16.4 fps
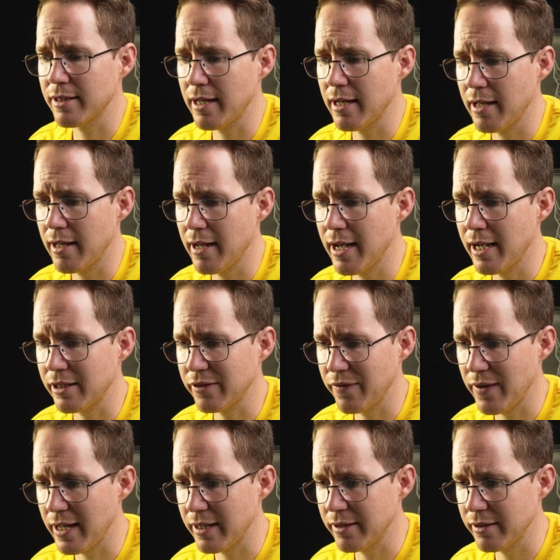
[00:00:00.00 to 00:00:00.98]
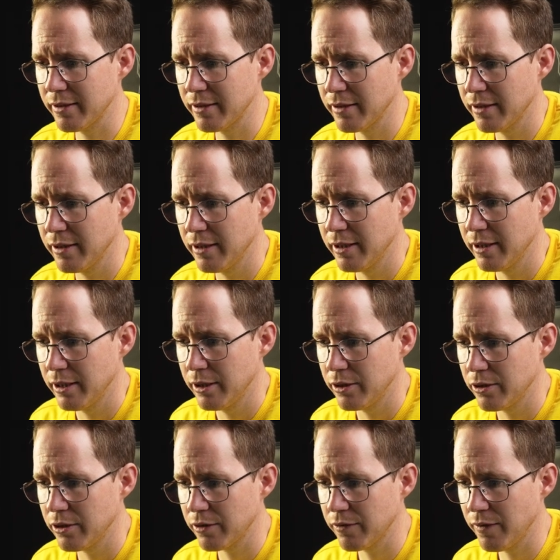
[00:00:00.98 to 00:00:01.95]
exFAT.
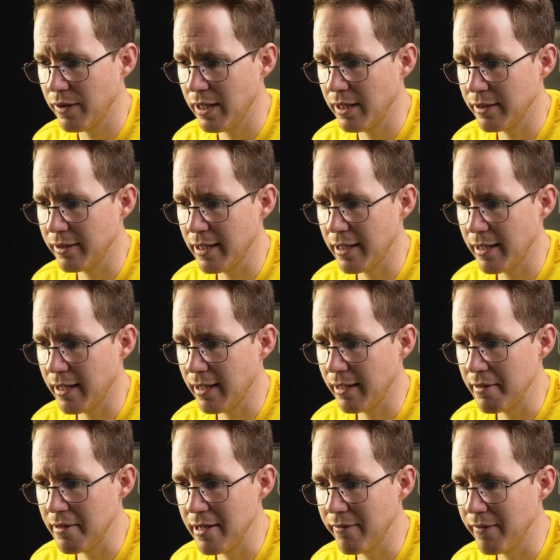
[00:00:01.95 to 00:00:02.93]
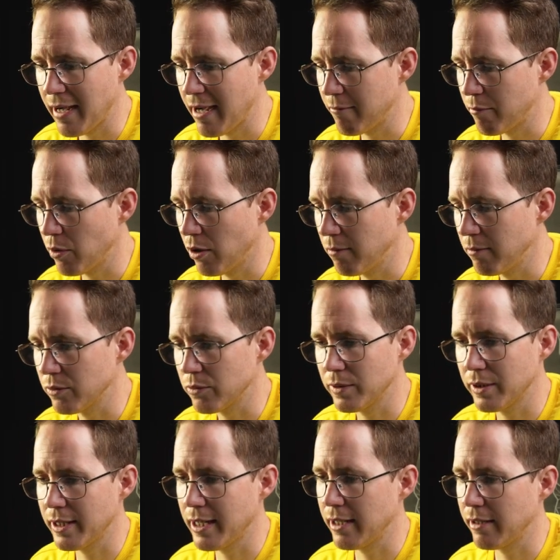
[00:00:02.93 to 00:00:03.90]
Just find that I never have problems
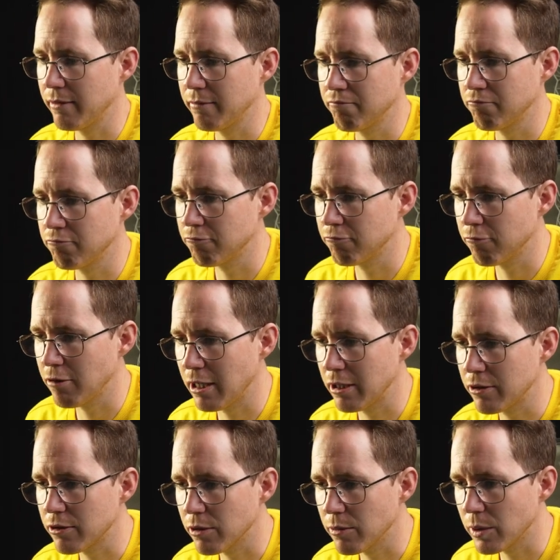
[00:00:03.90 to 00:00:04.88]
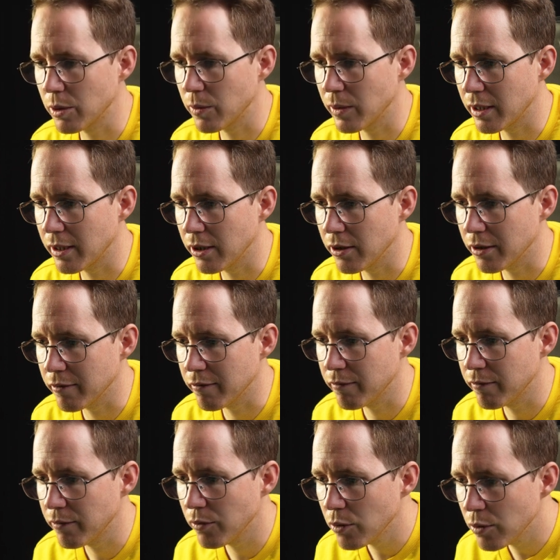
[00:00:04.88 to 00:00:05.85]
with that. Right, so we're quickly going to
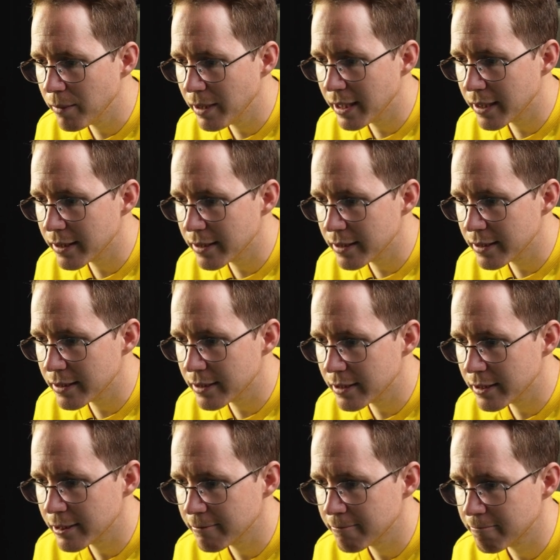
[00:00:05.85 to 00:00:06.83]
format it.